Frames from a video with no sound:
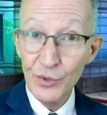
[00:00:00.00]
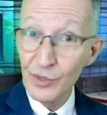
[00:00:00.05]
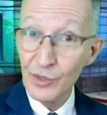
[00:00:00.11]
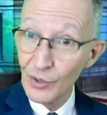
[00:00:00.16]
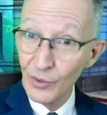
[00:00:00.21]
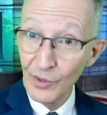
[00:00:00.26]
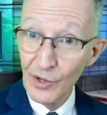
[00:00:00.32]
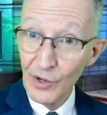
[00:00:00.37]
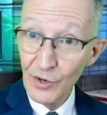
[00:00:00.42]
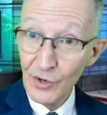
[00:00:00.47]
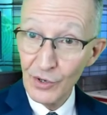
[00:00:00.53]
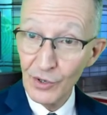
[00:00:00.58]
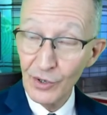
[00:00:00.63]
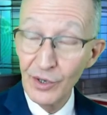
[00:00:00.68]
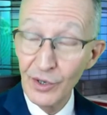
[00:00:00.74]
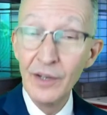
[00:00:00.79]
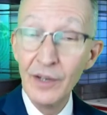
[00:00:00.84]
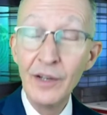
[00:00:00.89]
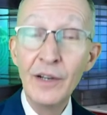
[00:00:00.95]
no longer,
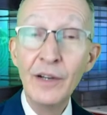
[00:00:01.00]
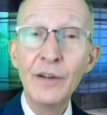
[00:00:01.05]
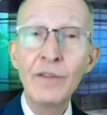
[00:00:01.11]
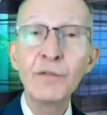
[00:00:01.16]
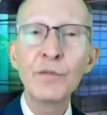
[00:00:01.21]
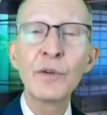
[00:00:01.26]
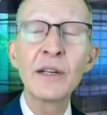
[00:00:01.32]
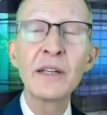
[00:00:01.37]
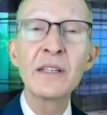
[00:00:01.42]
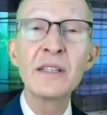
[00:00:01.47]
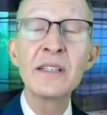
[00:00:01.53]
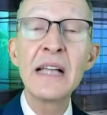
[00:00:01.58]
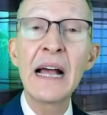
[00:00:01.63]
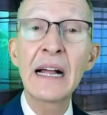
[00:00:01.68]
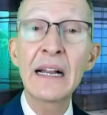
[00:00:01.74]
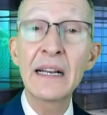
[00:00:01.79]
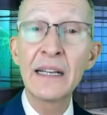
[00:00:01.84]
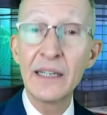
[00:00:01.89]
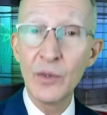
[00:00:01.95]
for
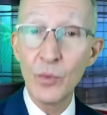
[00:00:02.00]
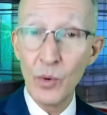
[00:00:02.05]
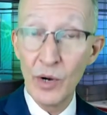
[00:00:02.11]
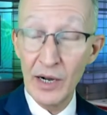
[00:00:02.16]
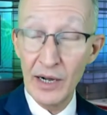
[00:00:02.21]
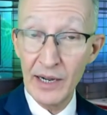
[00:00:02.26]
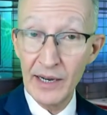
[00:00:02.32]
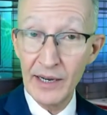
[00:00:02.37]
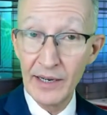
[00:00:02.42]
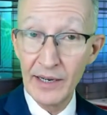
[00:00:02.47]
exactly why.